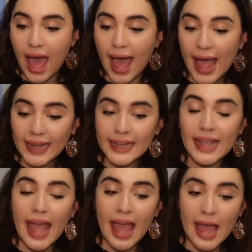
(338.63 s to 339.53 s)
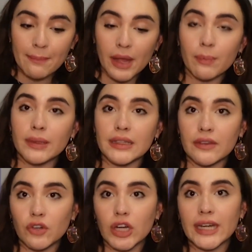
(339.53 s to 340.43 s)
I am a
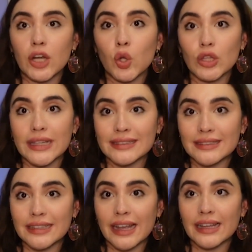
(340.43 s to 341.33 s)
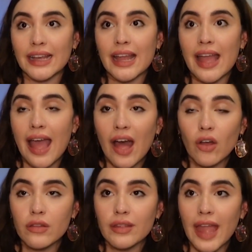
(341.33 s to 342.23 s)
believer in holistic
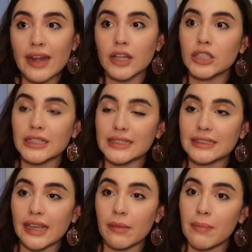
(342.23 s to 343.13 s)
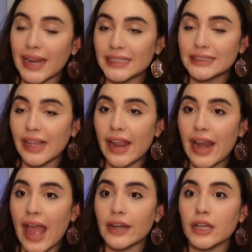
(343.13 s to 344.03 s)
health and holistic
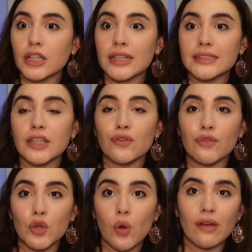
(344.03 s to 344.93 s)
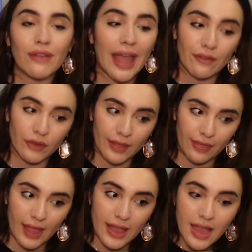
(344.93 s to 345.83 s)
medicine and a holistic view of
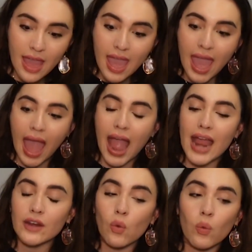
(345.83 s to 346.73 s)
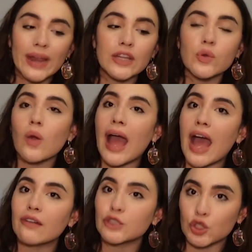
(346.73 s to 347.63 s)
everything. And when you
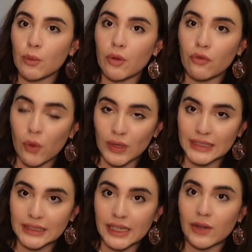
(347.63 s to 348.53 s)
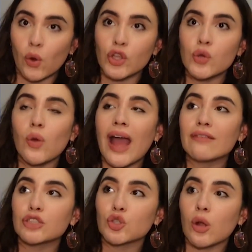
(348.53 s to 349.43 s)
have trouble focusing or you
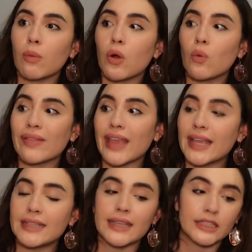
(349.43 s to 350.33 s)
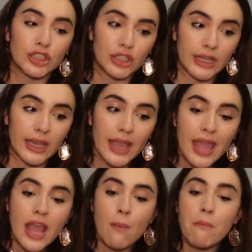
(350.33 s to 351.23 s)
have trouble with ADHD,
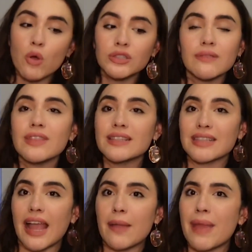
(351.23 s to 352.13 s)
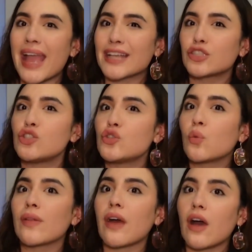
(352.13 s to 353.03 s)
most of the time it has to
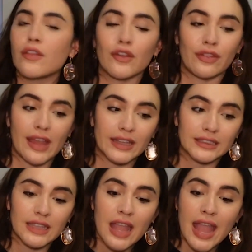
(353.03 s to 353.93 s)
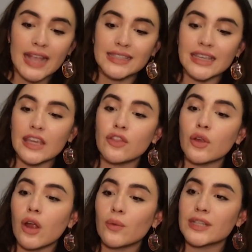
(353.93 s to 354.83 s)
do with other things. It's
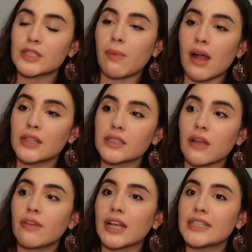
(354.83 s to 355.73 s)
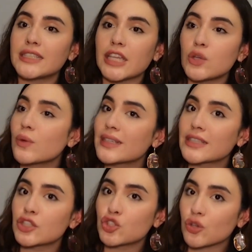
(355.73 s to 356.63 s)
either a response of a
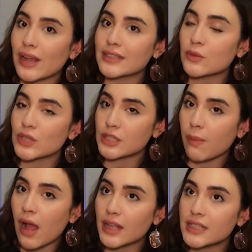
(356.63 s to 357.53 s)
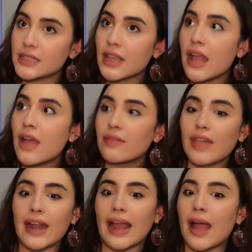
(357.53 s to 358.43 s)
continuous stress response
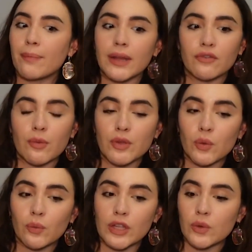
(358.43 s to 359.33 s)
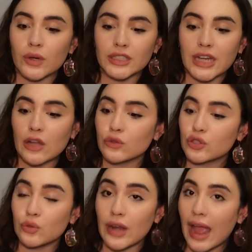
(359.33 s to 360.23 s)
that happened from you when you were a
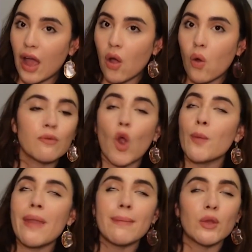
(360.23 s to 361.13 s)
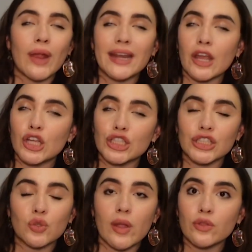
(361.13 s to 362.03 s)
child to now, or maybe right now you're
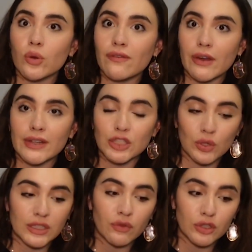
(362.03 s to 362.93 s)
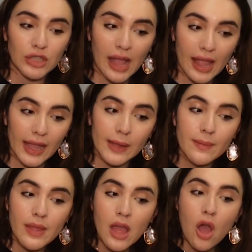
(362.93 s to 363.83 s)
just going through a very stressful
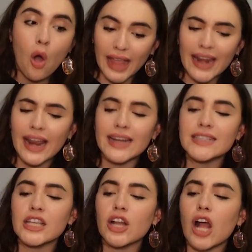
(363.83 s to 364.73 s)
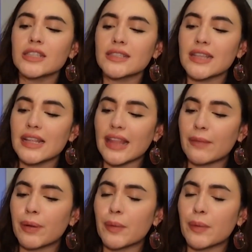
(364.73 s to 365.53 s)
time. And it's a constant, like,